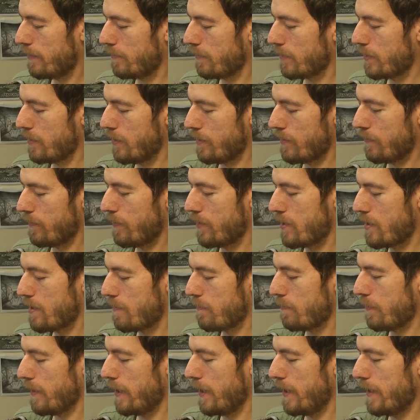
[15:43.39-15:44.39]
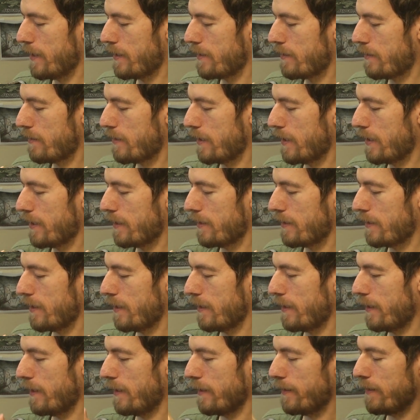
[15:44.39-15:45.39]
because of the springs, things
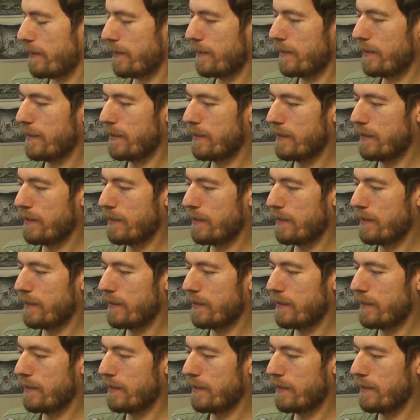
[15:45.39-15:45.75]
like that.